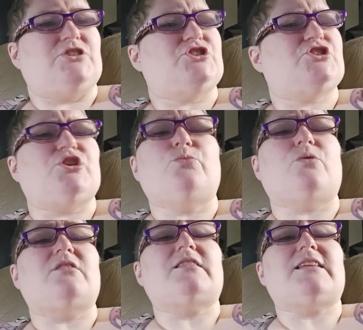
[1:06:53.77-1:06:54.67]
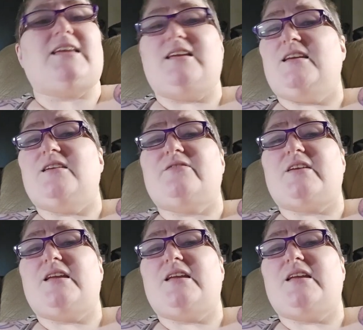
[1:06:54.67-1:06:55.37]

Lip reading: she will leave